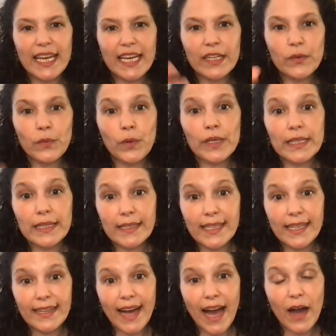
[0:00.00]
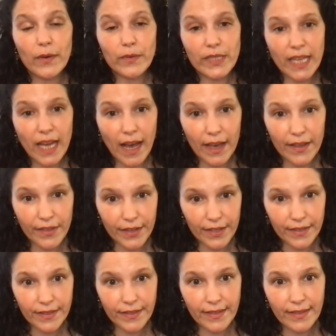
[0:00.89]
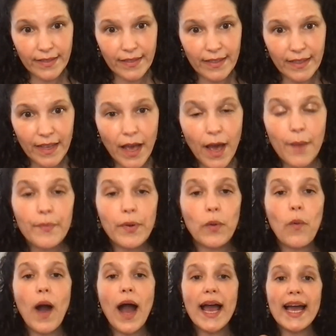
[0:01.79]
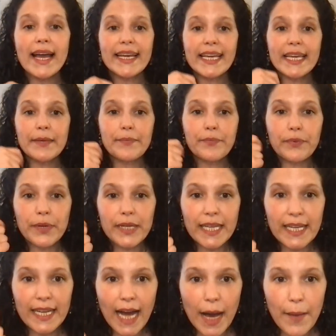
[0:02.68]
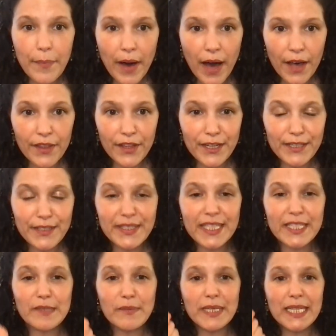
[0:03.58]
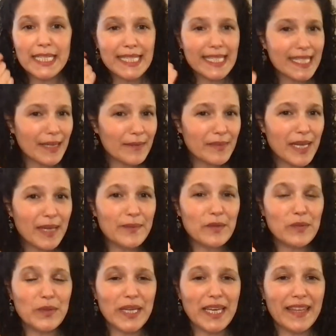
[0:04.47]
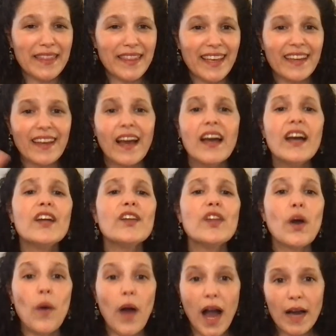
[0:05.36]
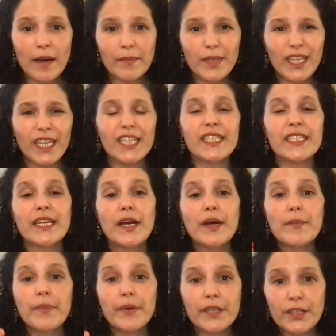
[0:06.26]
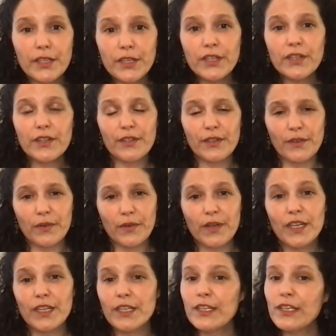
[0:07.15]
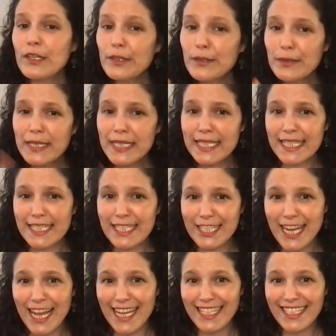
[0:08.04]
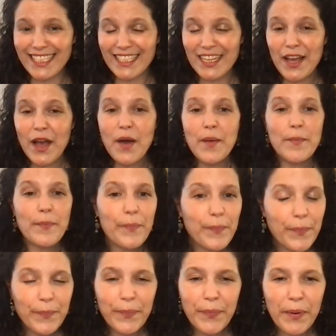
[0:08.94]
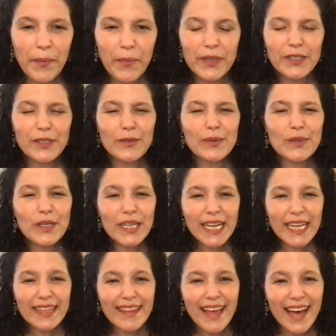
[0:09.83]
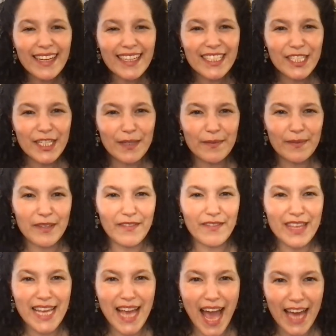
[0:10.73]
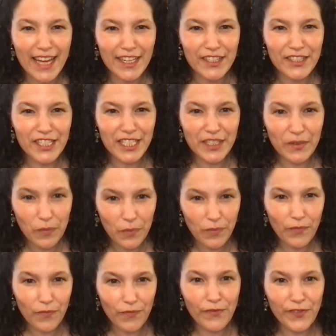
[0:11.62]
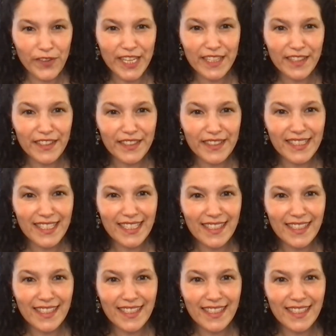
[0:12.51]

it will leak out to others. But why I keep bringing up others is because sometimes we can think, no, I'm good, but you, you need to change. But when you look at that in terms of the energy field,